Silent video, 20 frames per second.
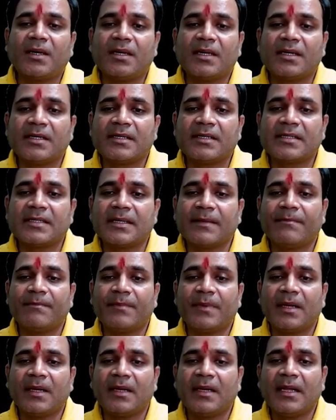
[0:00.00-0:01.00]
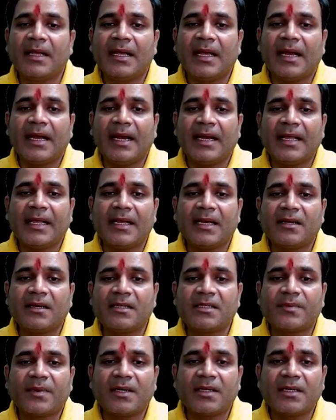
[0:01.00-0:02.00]
Simple. And here is
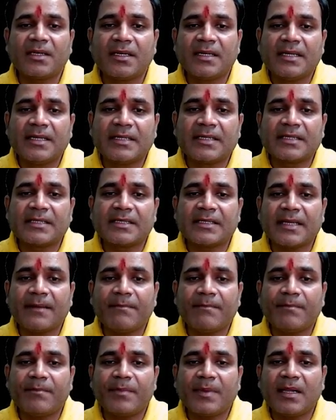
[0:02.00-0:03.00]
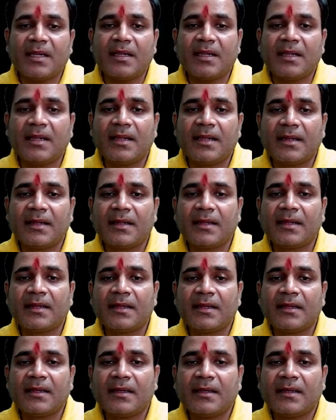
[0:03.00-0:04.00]
what? Simple.
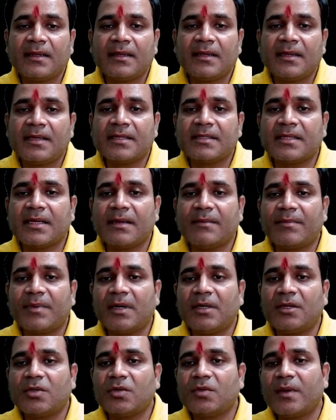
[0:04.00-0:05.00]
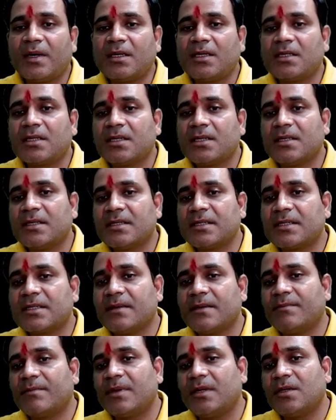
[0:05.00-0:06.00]
Simple to what?
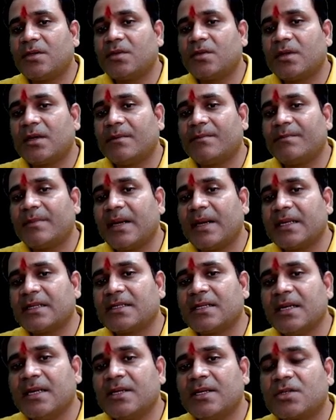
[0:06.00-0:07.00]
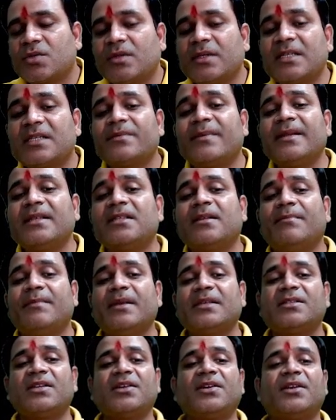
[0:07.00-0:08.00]
Simple to complex. So this one is the
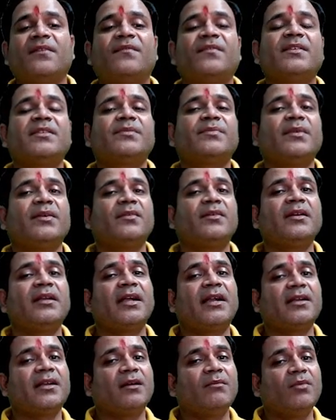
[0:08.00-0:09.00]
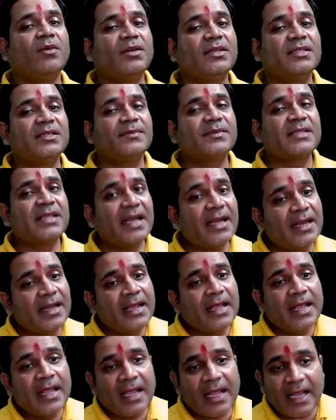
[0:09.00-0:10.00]
basic difference between catabolisms and
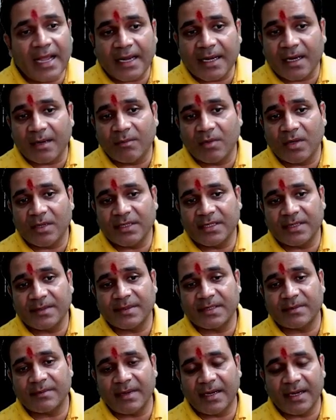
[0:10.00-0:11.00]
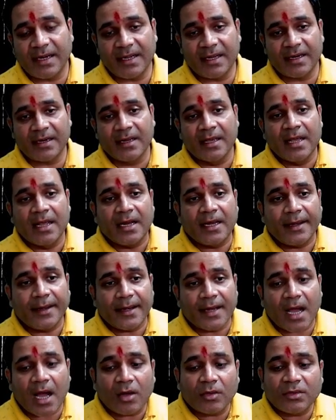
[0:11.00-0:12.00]
anabolisms, my dear.
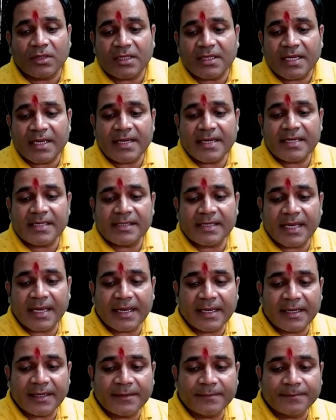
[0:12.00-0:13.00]
Now the thing is here.